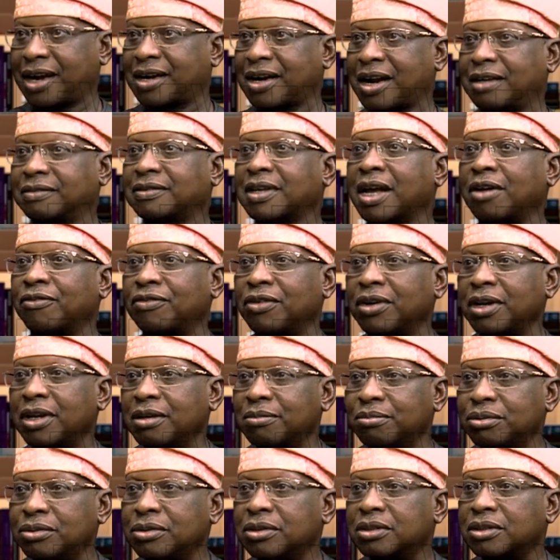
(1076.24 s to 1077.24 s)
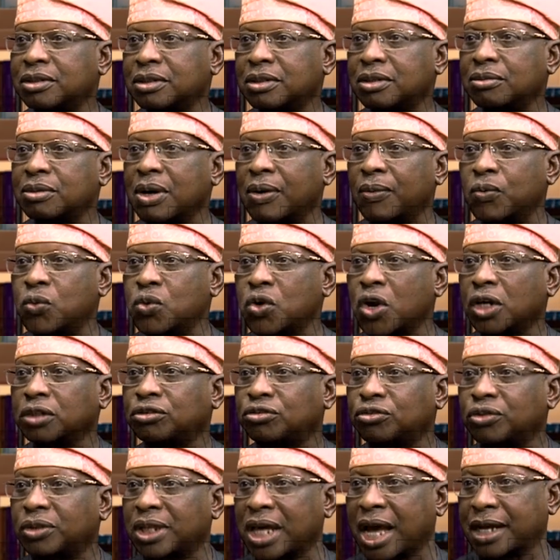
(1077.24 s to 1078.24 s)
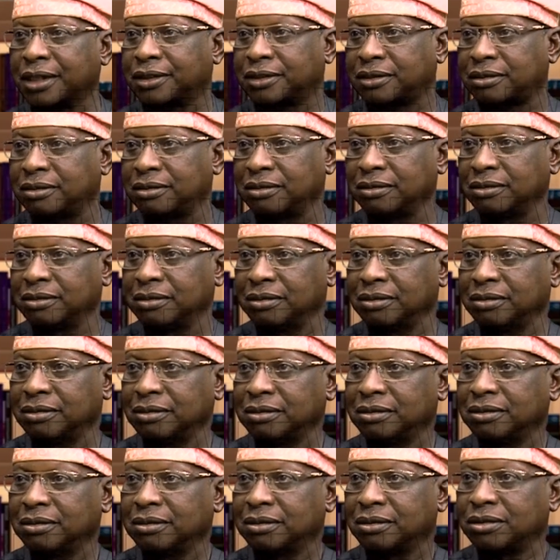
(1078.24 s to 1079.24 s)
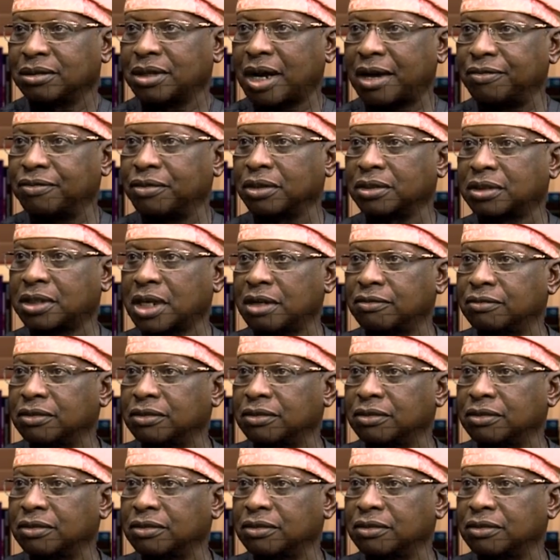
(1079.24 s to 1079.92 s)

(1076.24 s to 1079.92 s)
The aircraft available is uh, will not do that. Mm. You have your